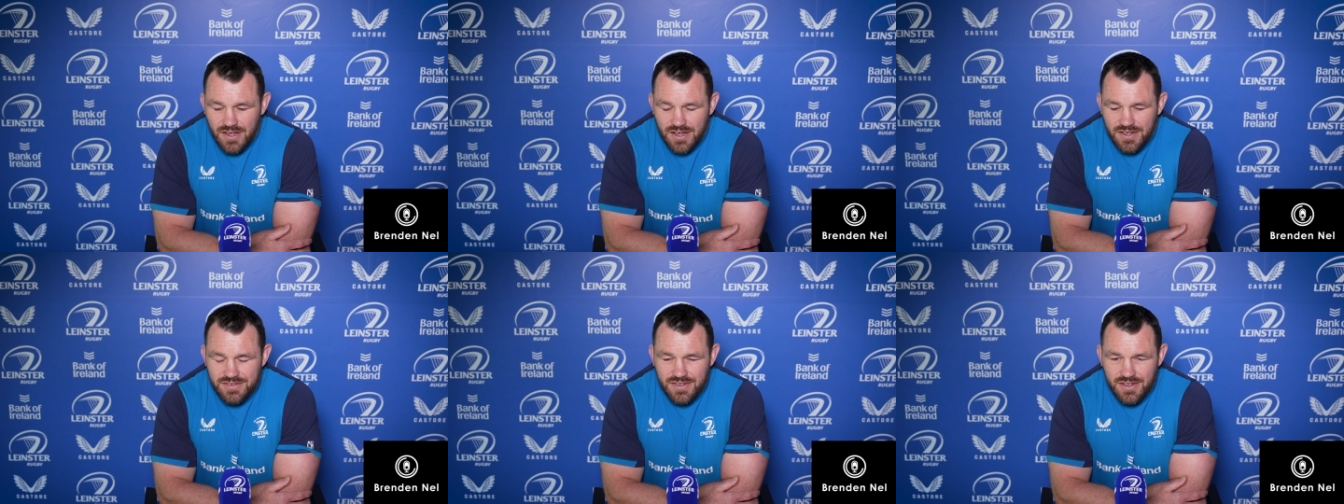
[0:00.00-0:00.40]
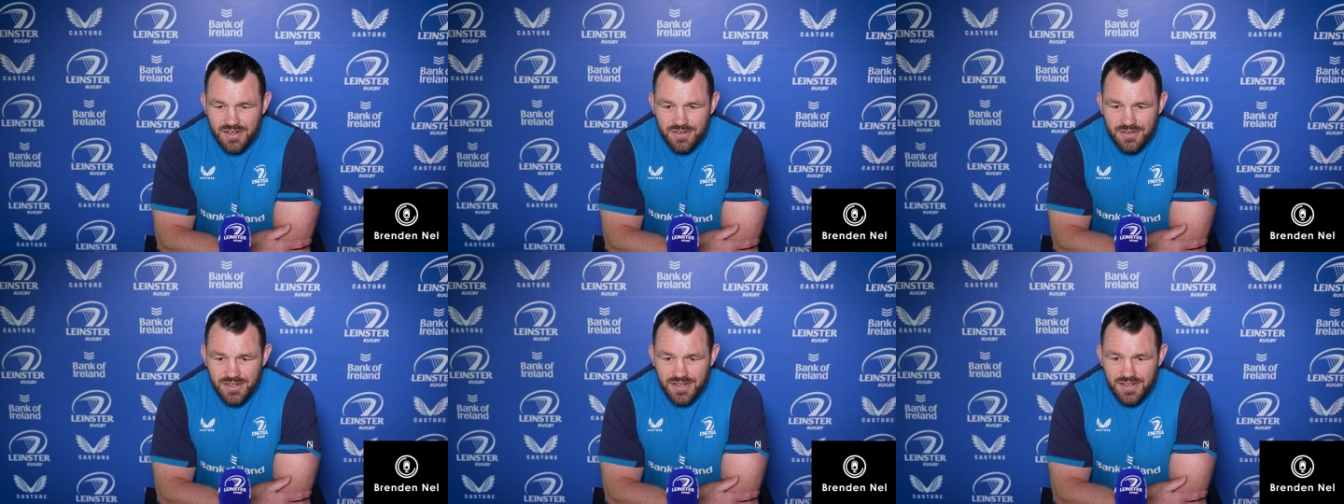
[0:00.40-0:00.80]
I don't
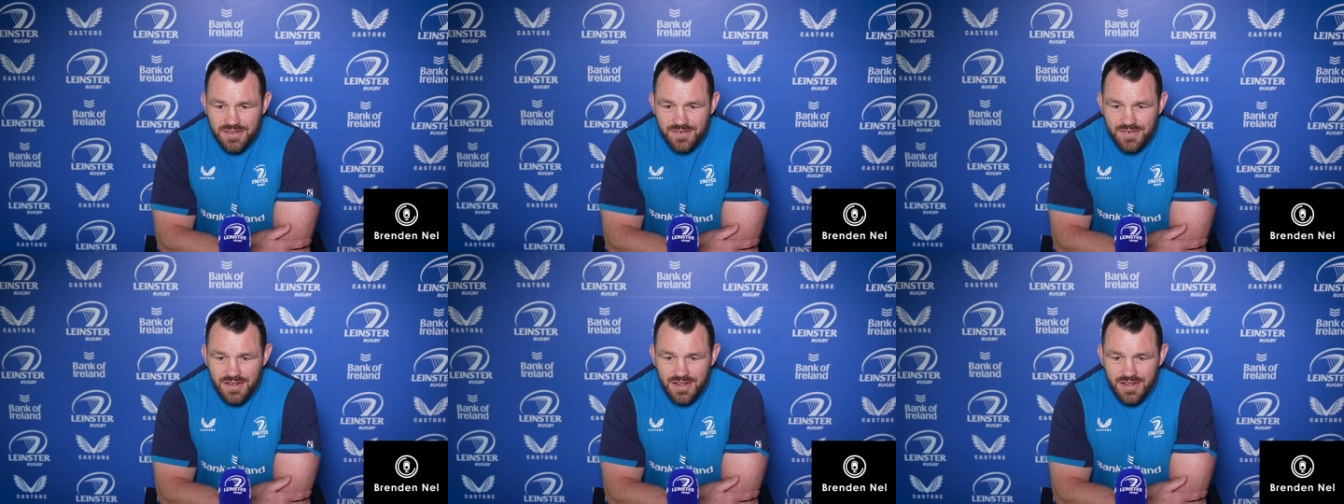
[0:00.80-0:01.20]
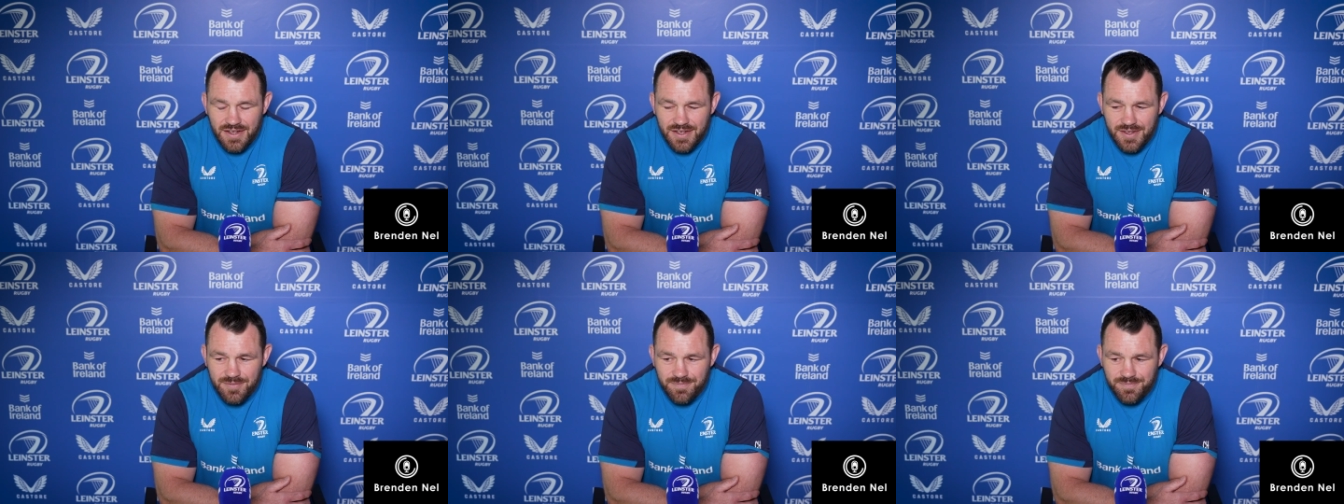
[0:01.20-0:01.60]
know. Yeah,
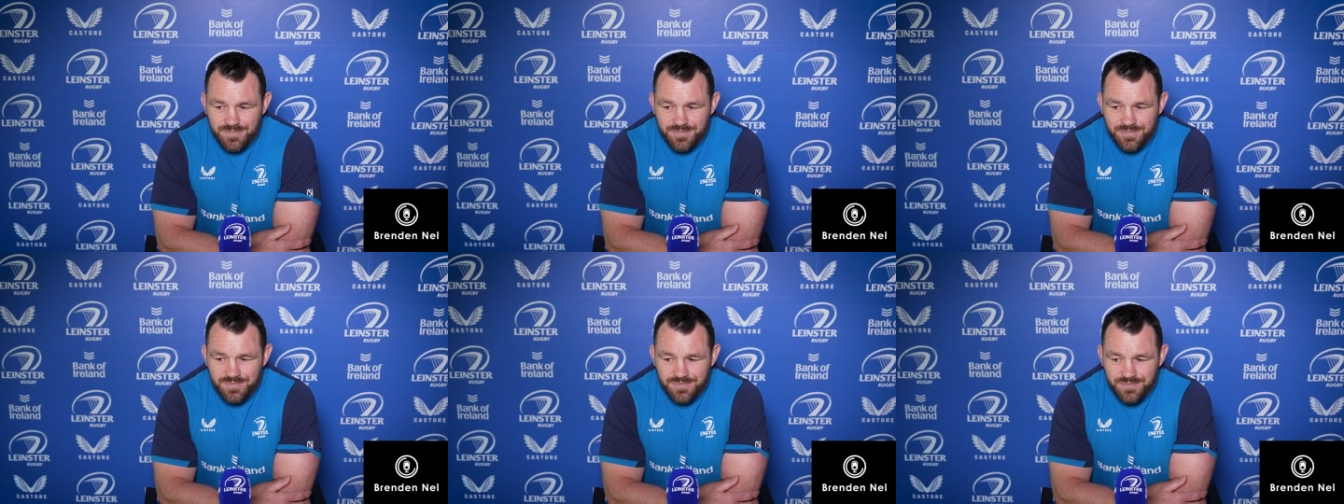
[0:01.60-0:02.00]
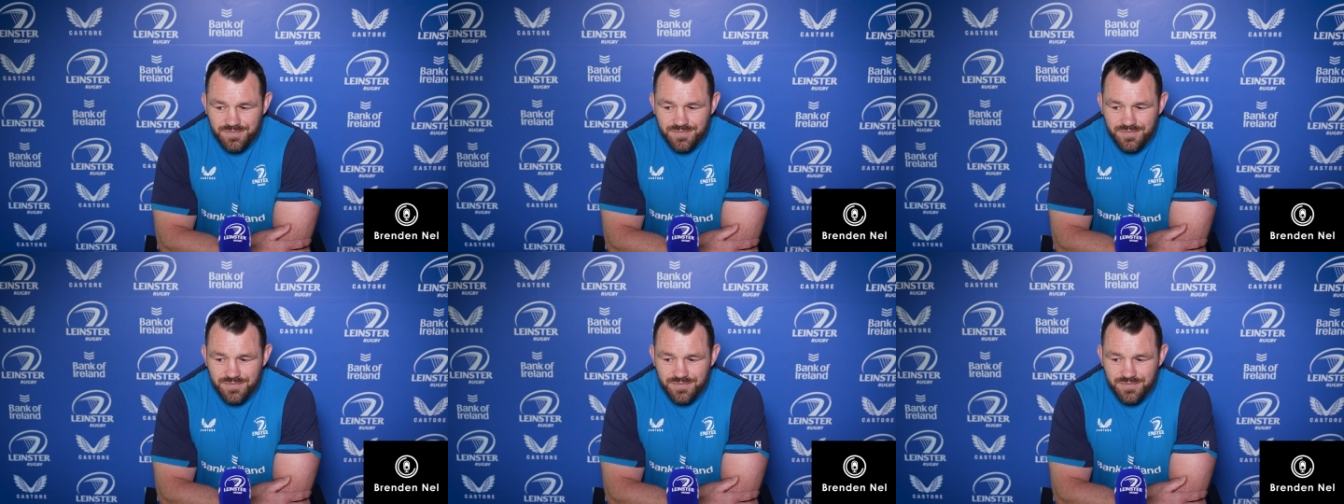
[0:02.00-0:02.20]
um,